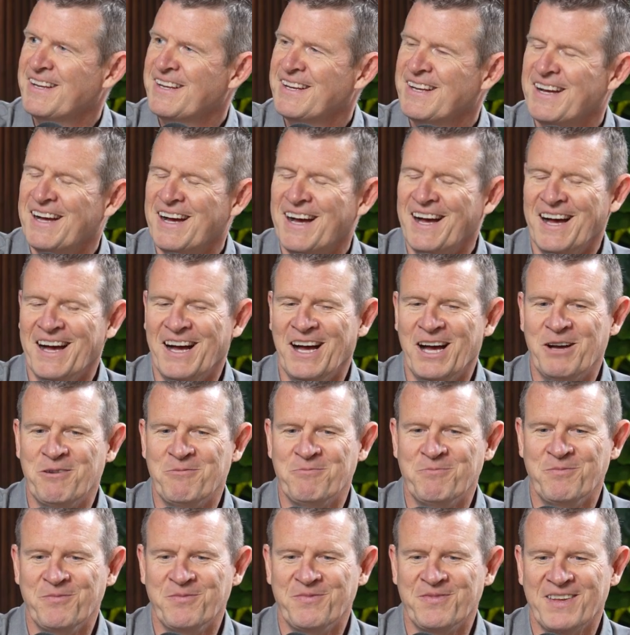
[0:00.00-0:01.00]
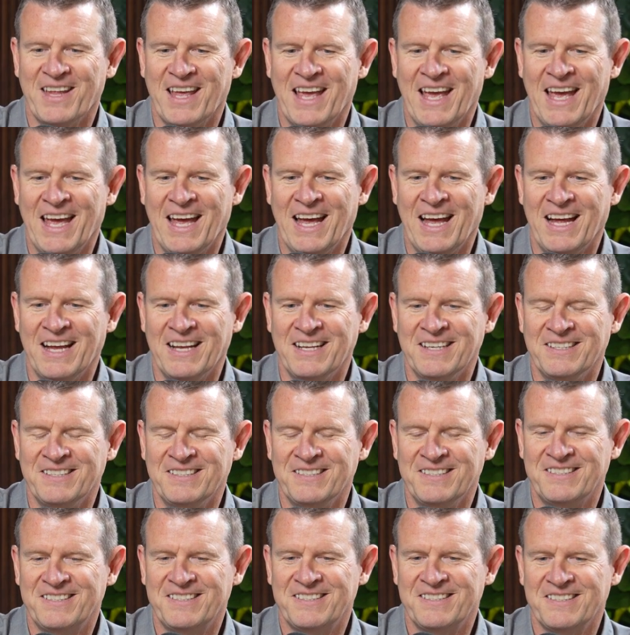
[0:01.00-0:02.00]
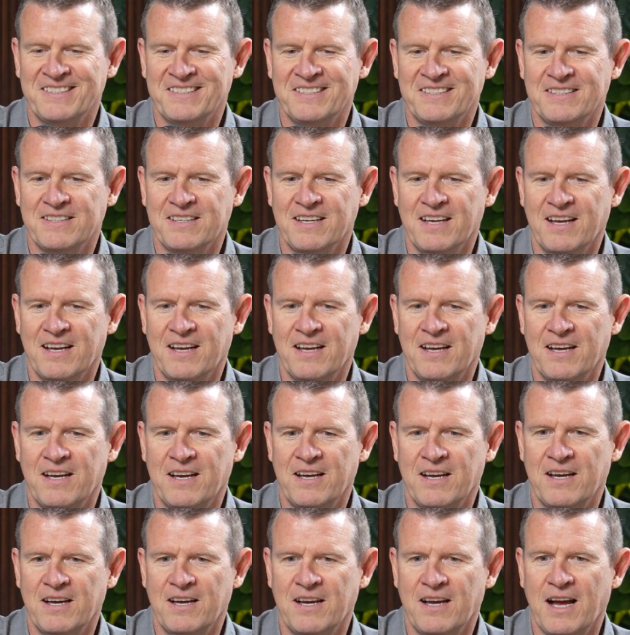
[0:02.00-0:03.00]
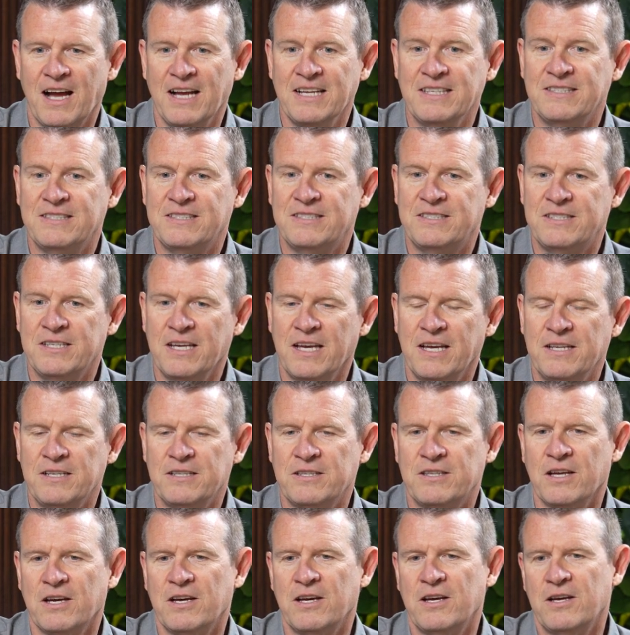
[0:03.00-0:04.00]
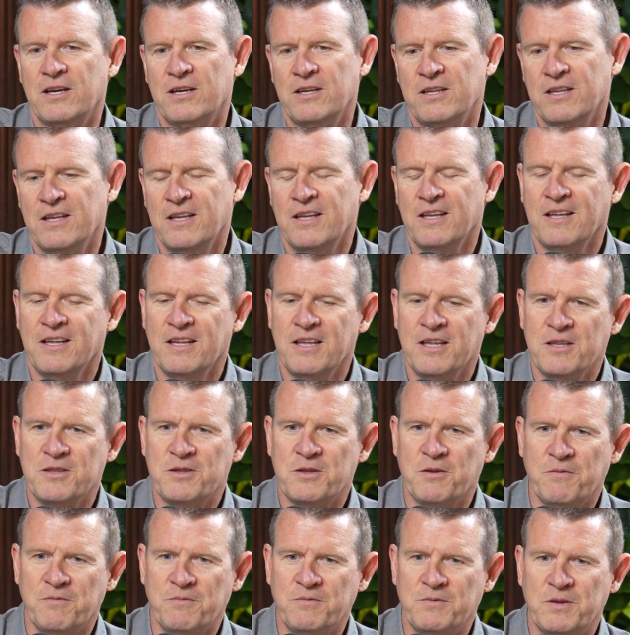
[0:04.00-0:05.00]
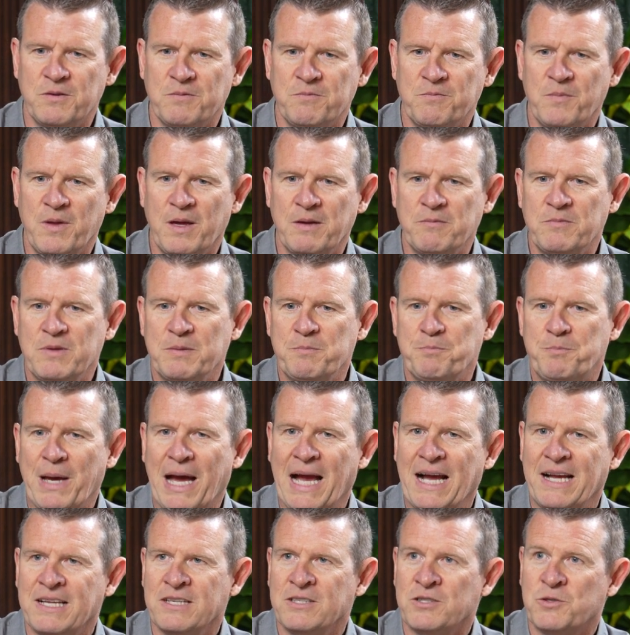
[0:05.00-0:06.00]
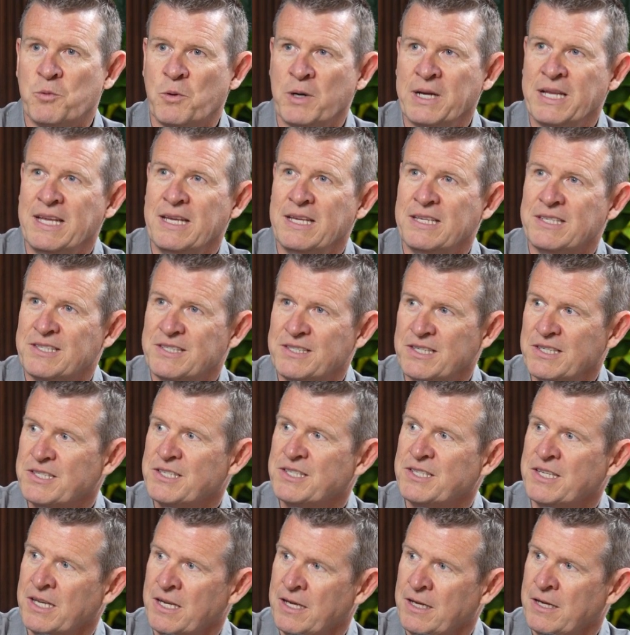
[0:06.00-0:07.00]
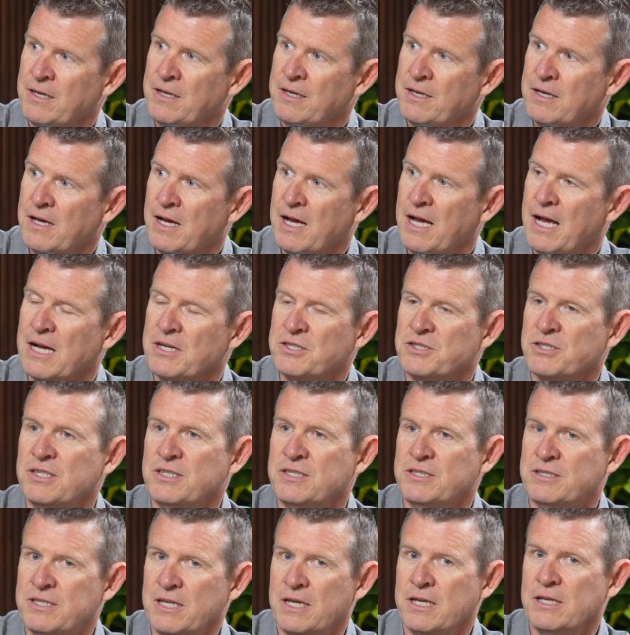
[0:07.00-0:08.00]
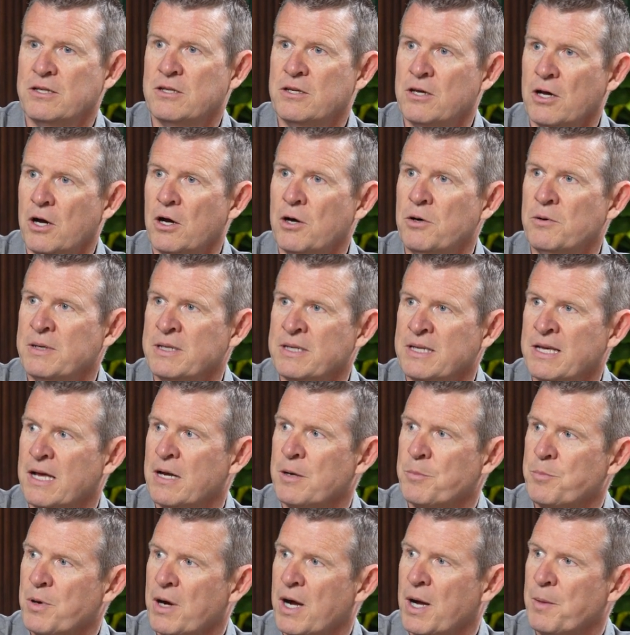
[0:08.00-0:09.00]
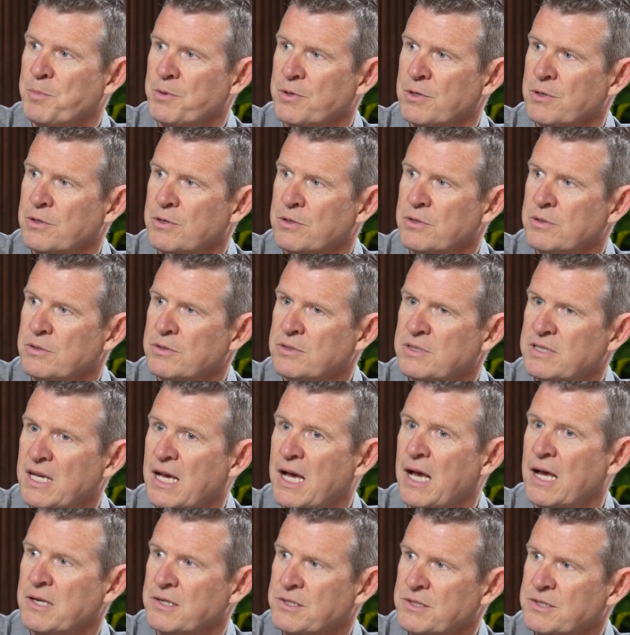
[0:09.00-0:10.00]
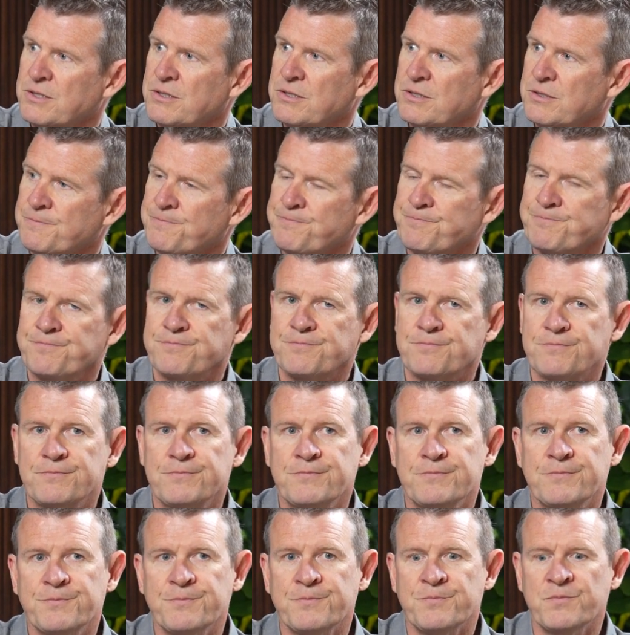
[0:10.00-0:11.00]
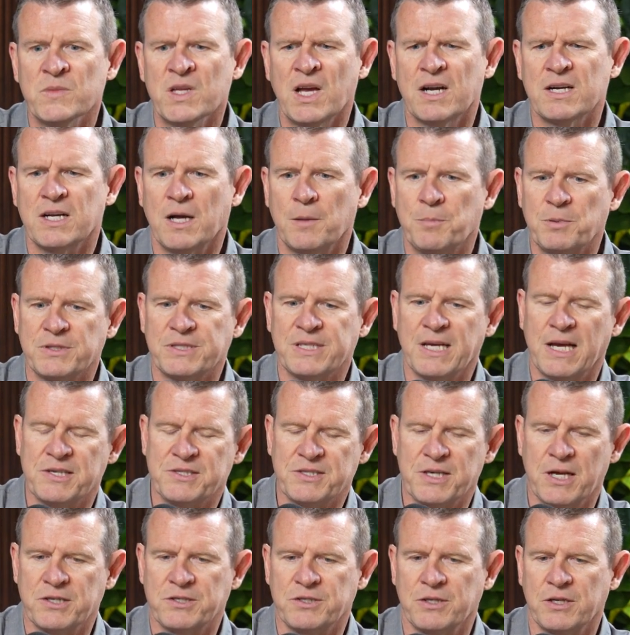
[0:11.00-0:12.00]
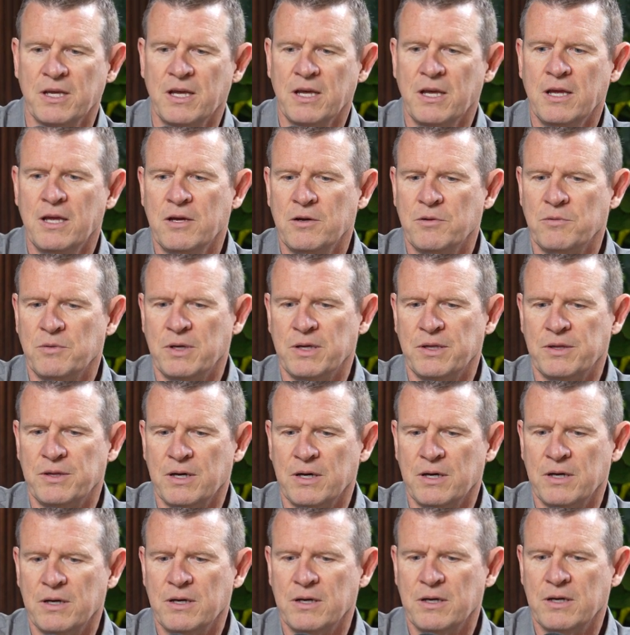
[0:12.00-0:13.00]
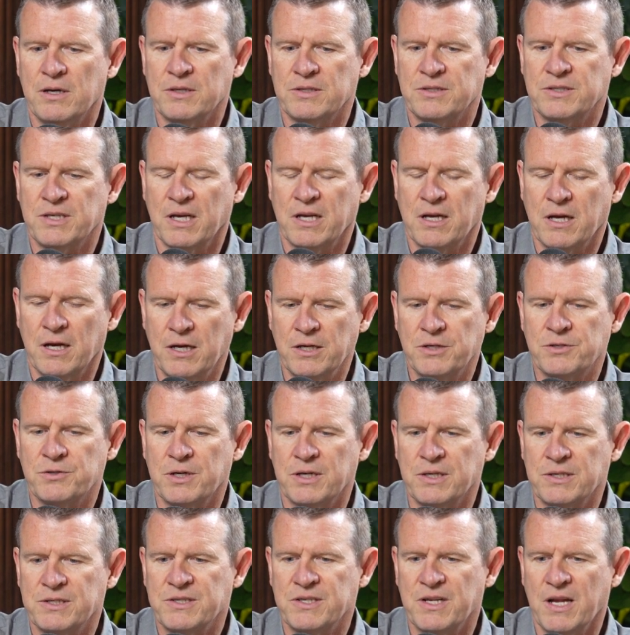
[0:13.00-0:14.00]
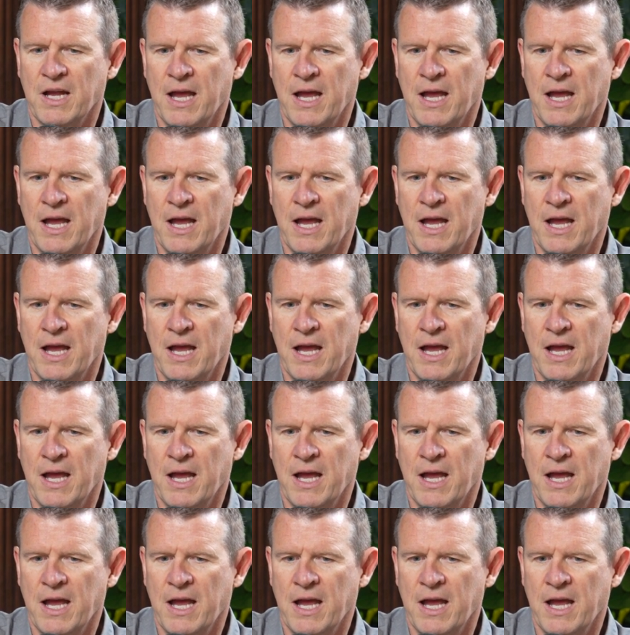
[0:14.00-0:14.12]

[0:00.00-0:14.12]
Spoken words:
and I did the back in 2016. I actually did go and get a proper test. A couple tests actually with a psychiatrist